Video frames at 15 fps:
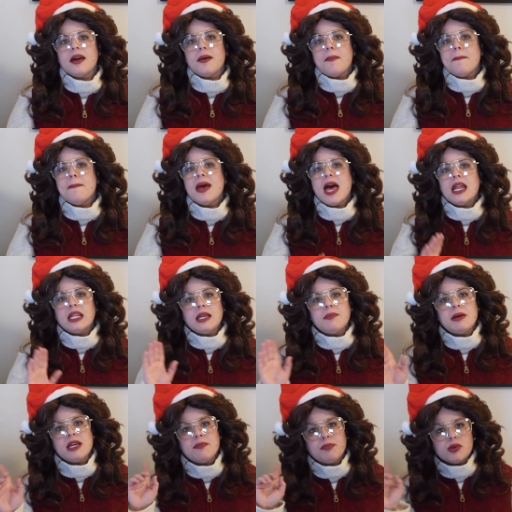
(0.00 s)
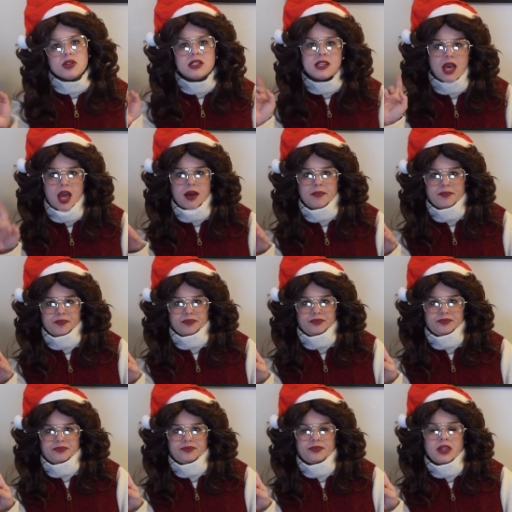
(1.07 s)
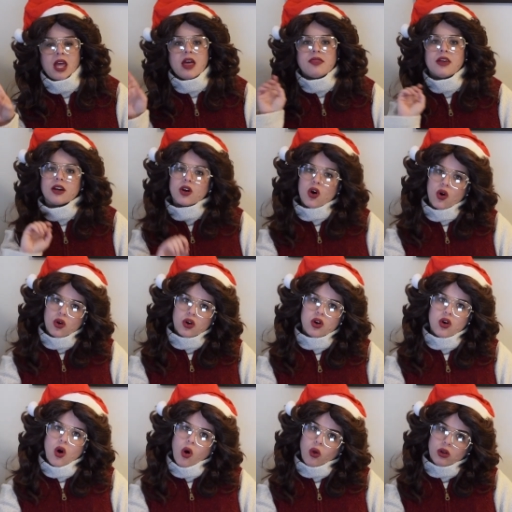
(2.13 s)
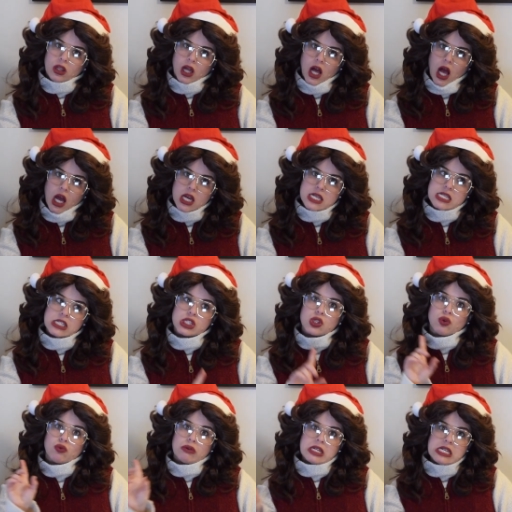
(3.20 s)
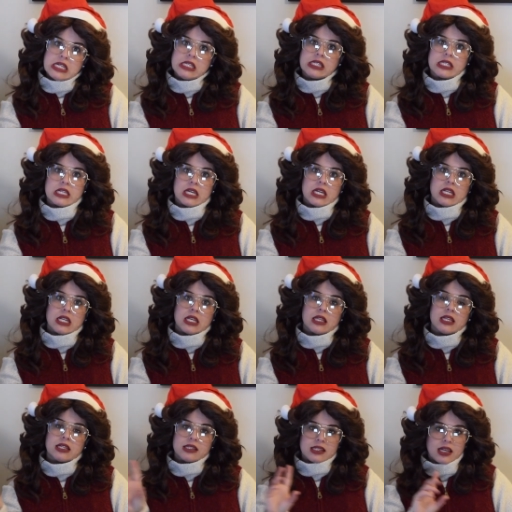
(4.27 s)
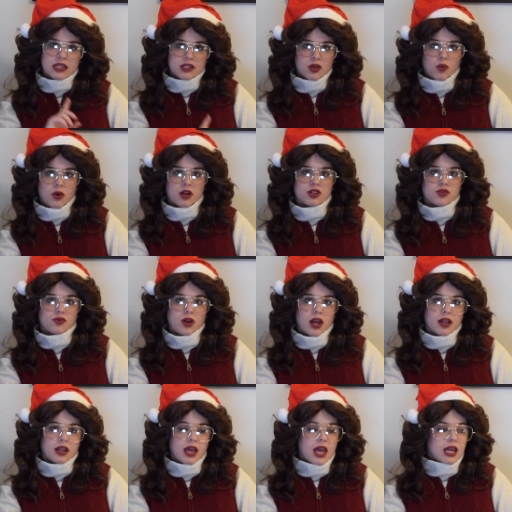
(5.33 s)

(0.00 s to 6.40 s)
Many people say that Coca-Cola is the reason that Santa wears red.